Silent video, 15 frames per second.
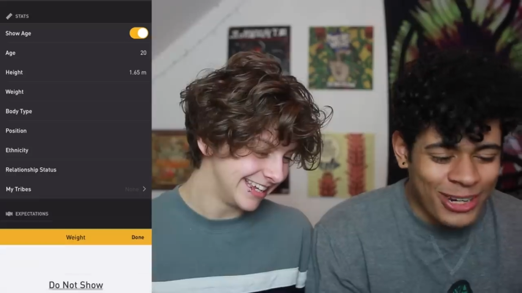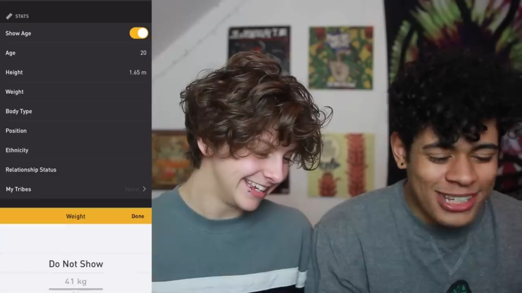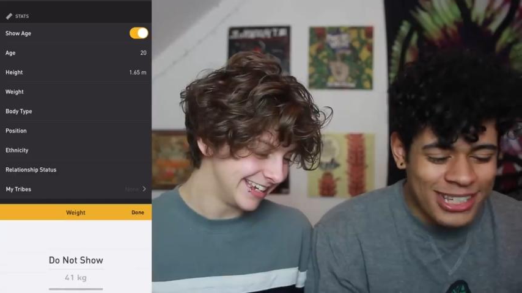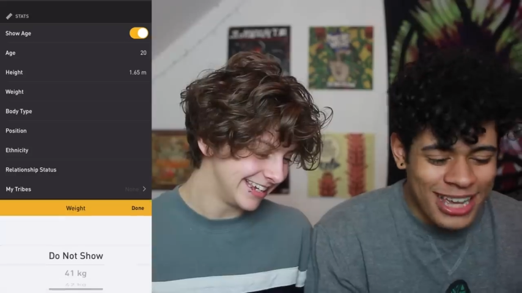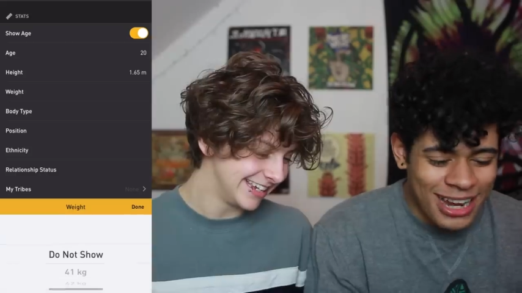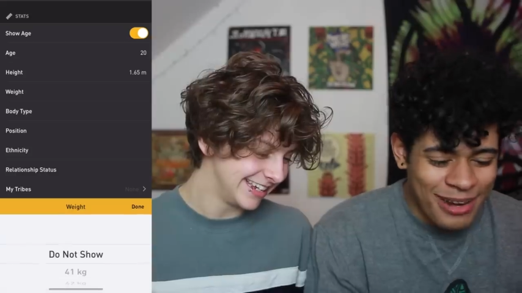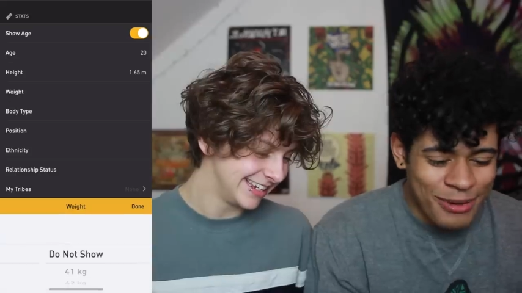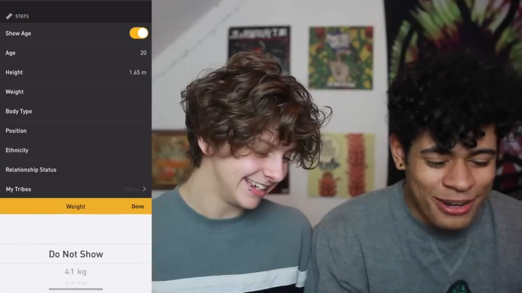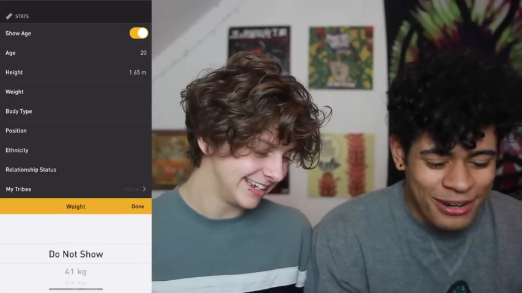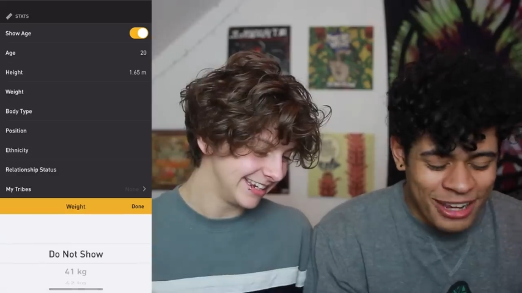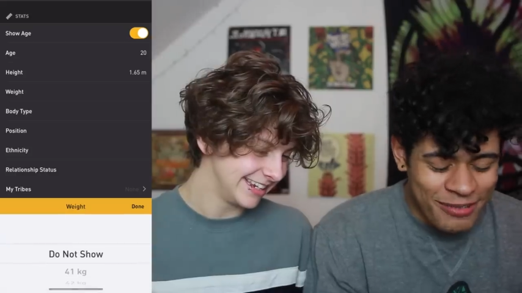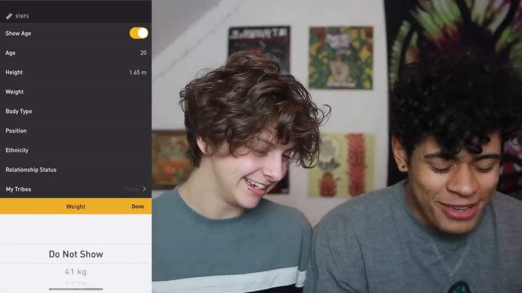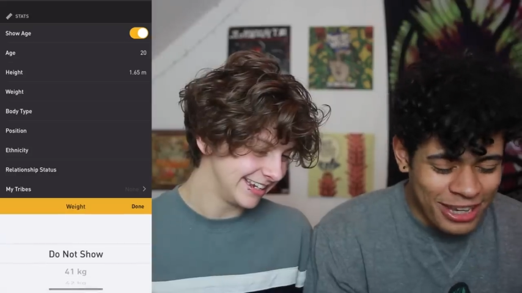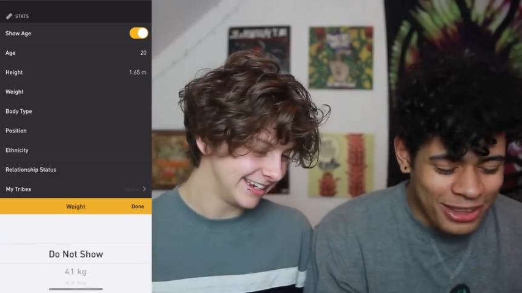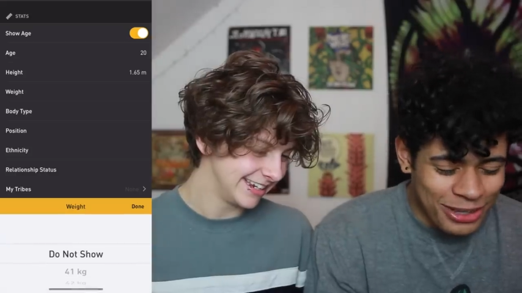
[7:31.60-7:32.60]
Speaker 1: One
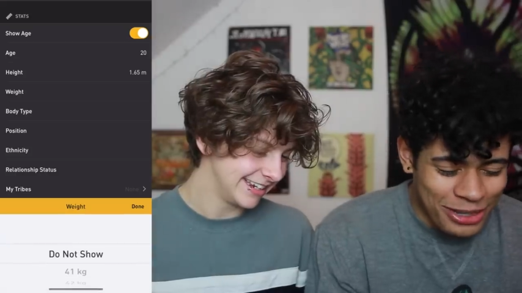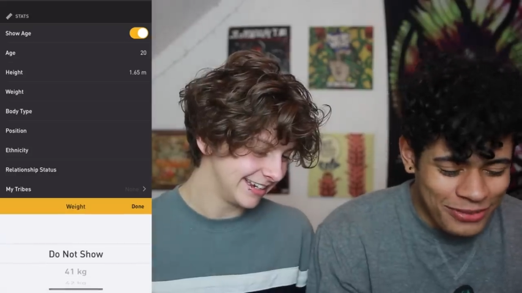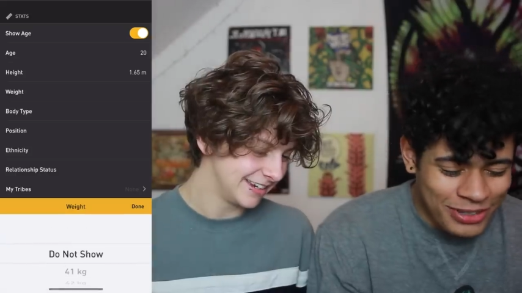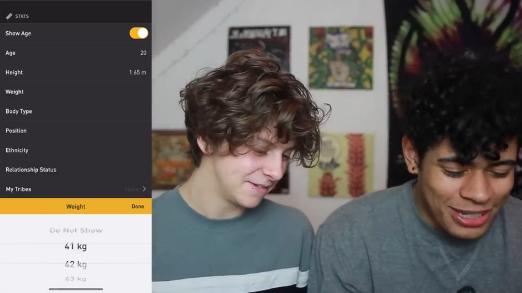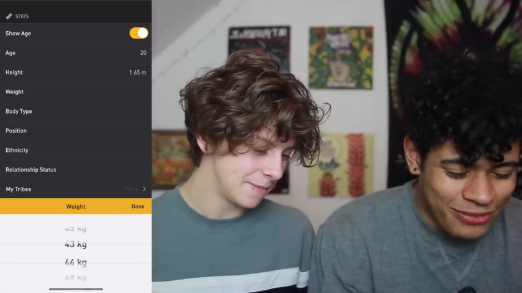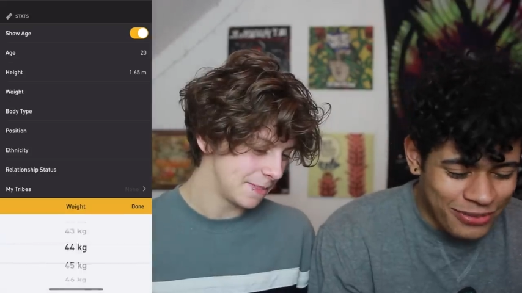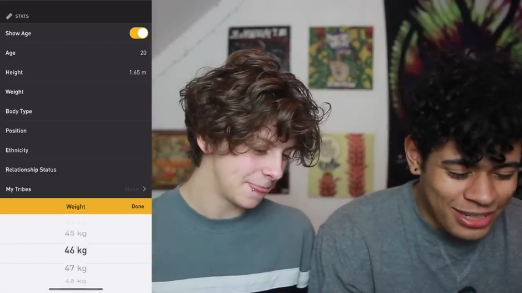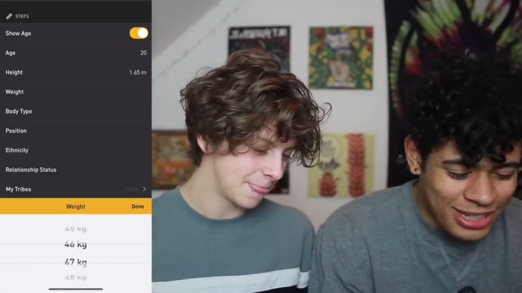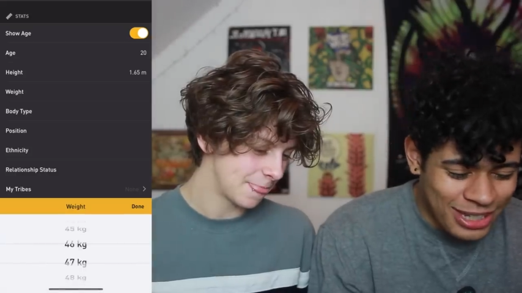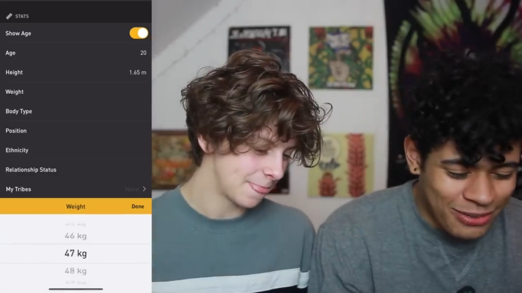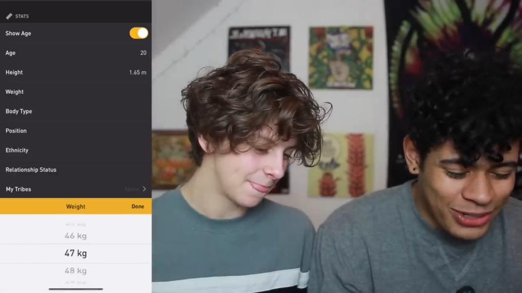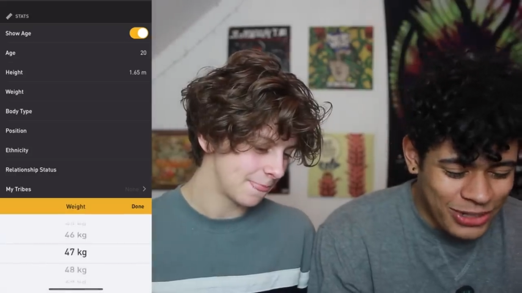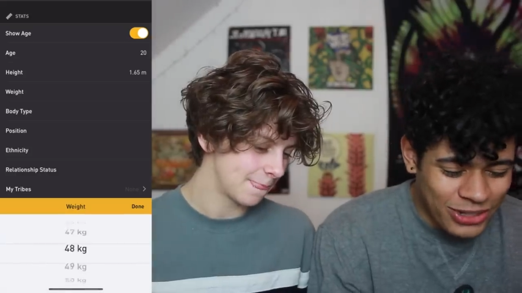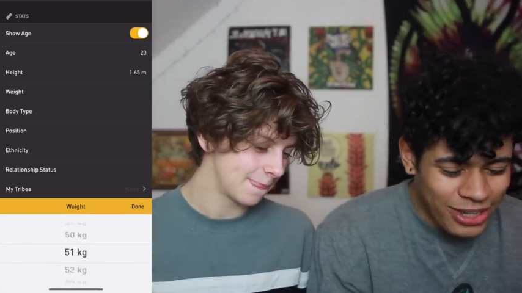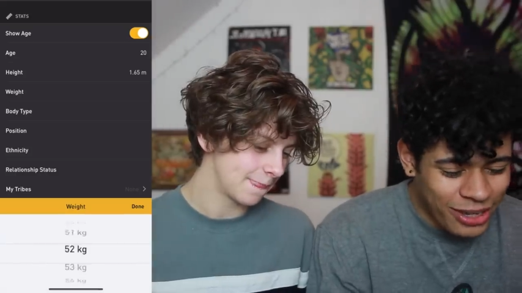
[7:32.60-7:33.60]
centimeter can make a lot of a difference.
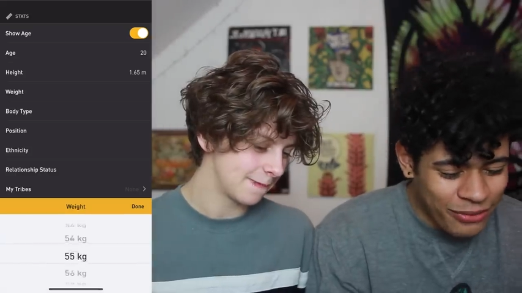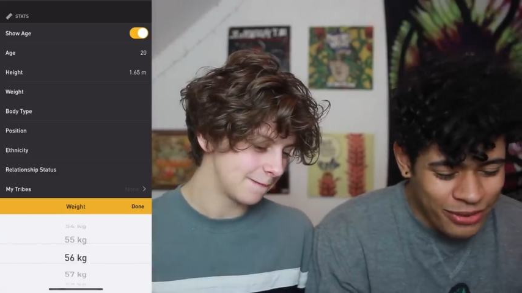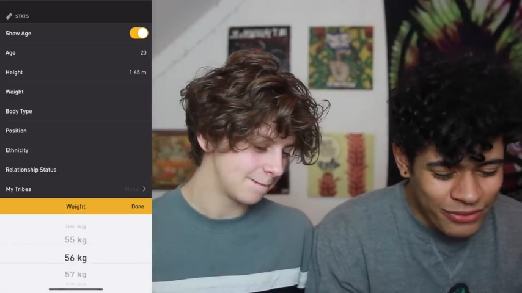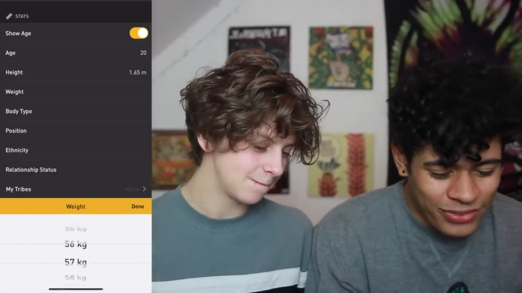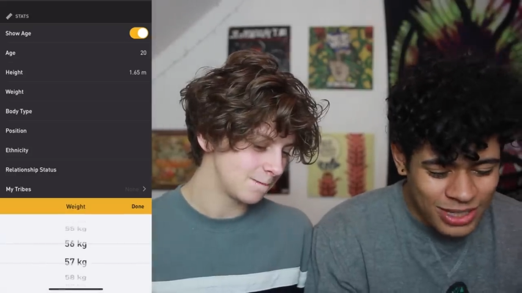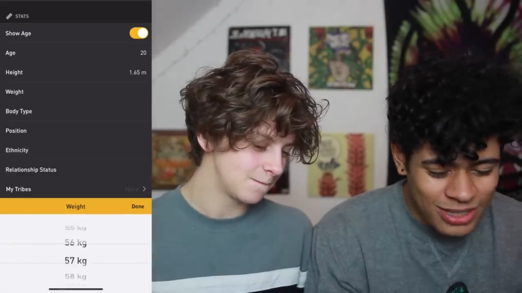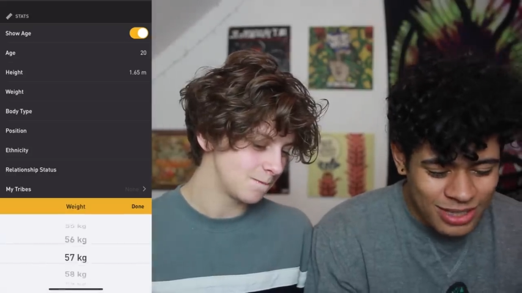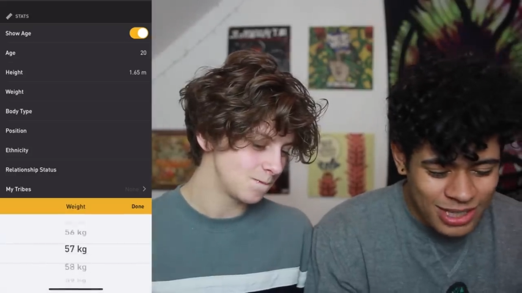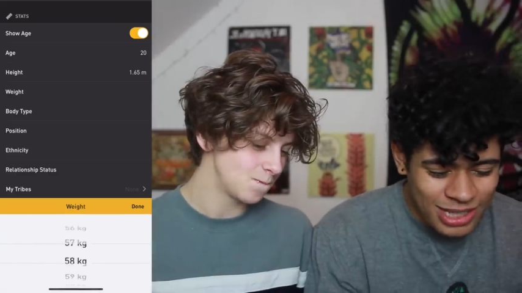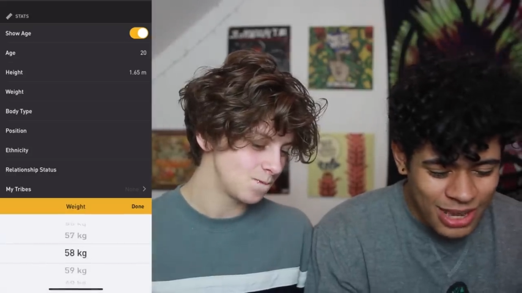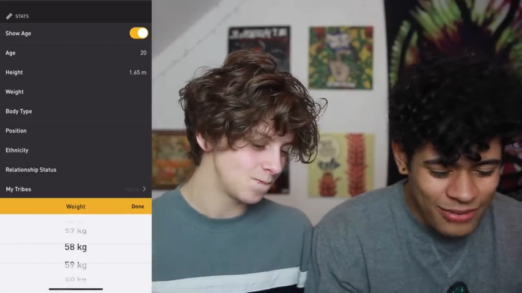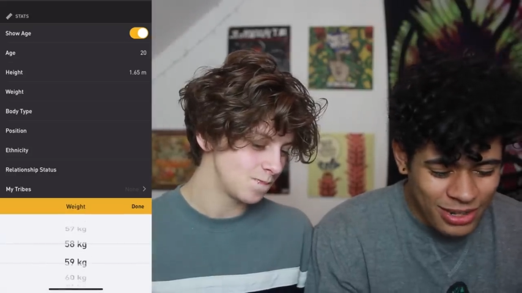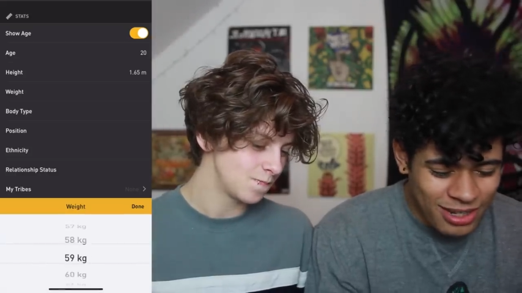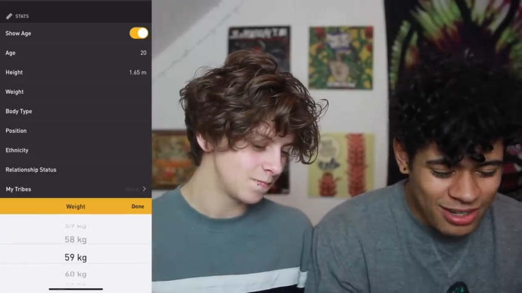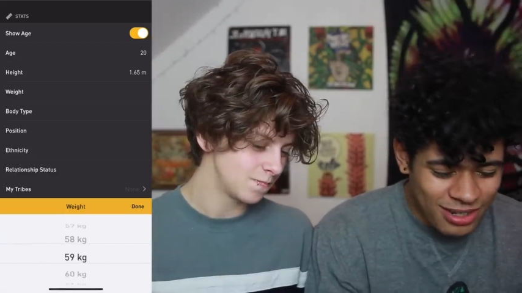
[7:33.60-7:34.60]
How much are you now?
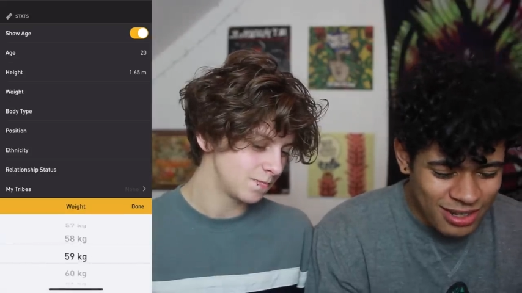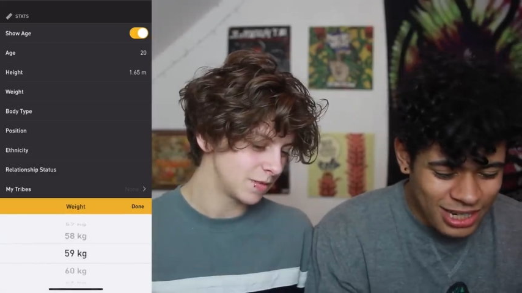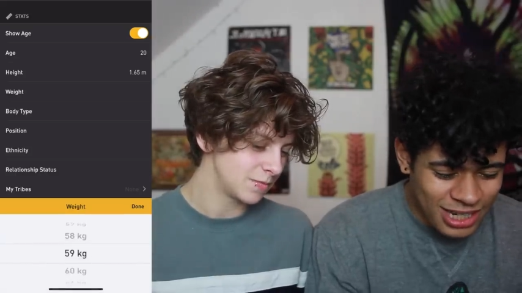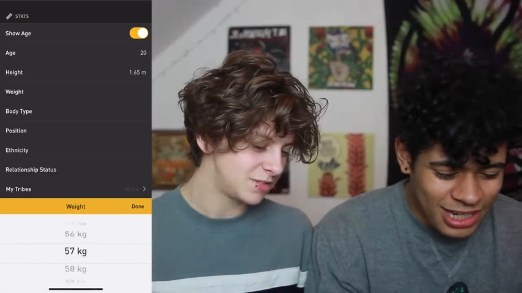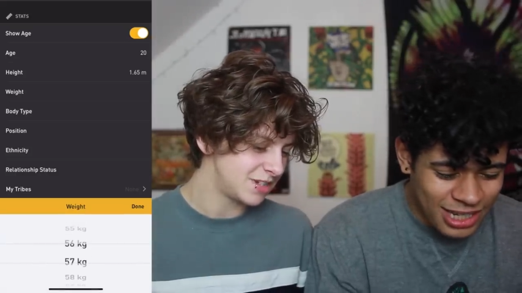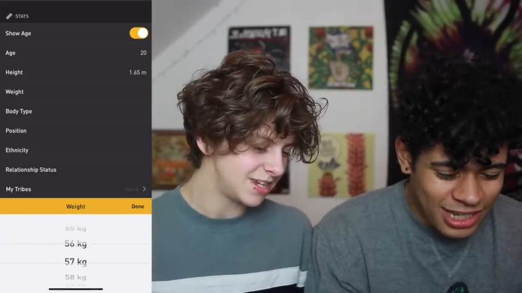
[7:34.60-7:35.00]
fifty-seven? I'm